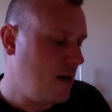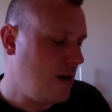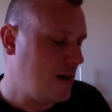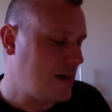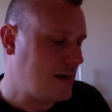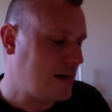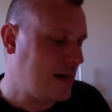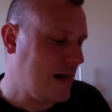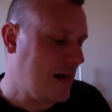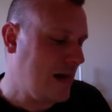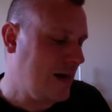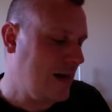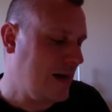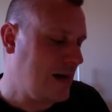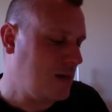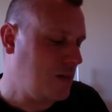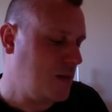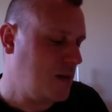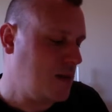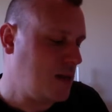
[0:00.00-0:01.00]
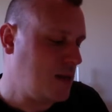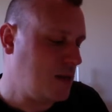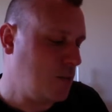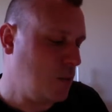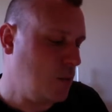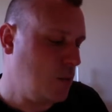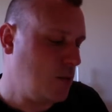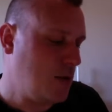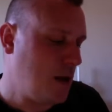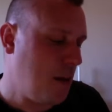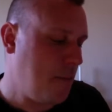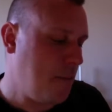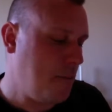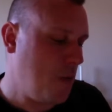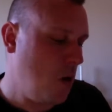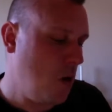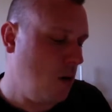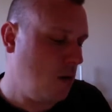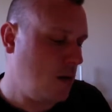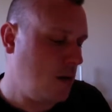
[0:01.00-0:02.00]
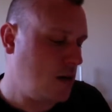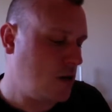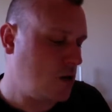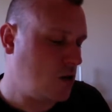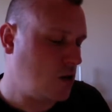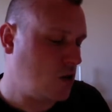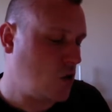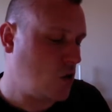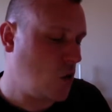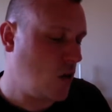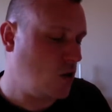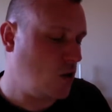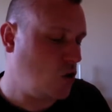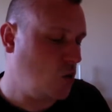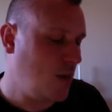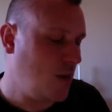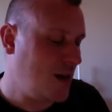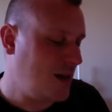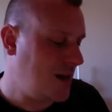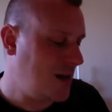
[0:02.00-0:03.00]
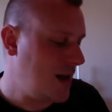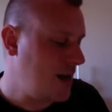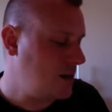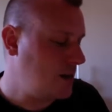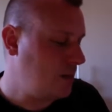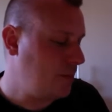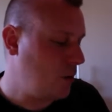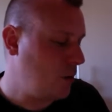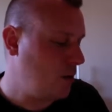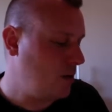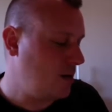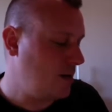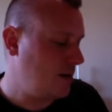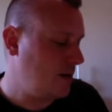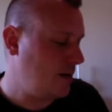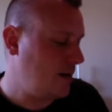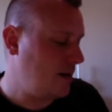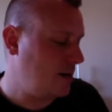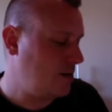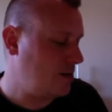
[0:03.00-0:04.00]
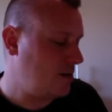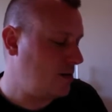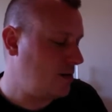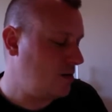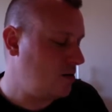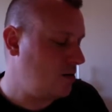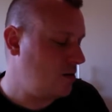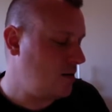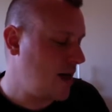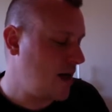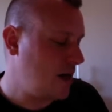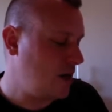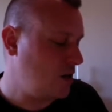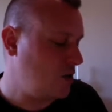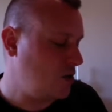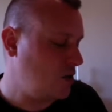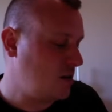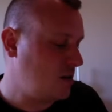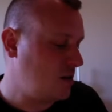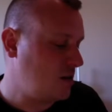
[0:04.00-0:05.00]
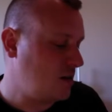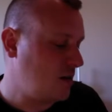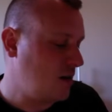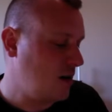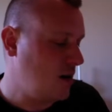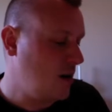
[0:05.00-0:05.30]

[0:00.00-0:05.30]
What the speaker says: a side has been smoothed and polished so that you may gaze upon the internal energies